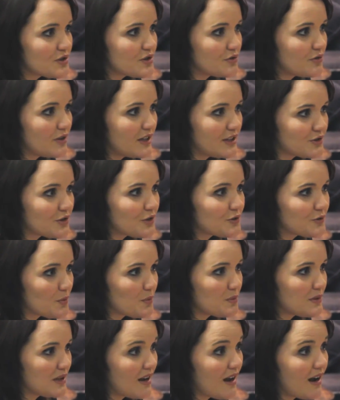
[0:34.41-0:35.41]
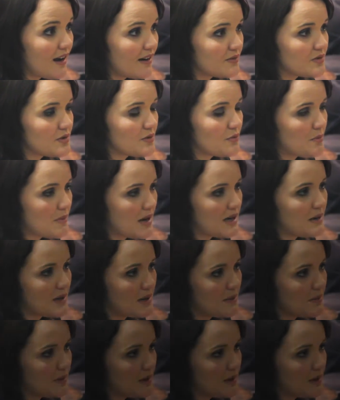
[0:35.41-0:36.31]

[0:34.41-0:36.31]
It's really transformed the lives of many, many